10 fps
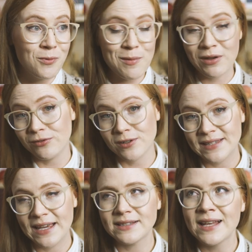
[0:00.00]
We went for
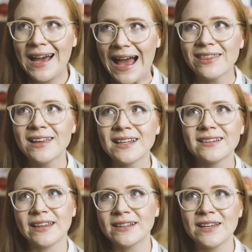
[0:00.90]
6. I think
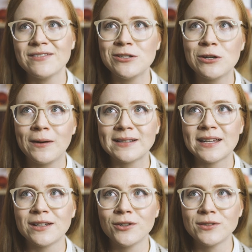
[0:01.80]
that that gives you quite
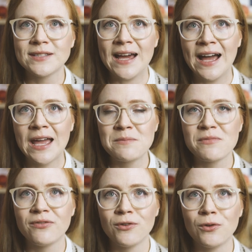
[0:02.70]
a good time
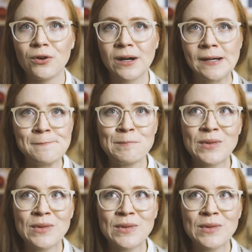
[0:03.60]
for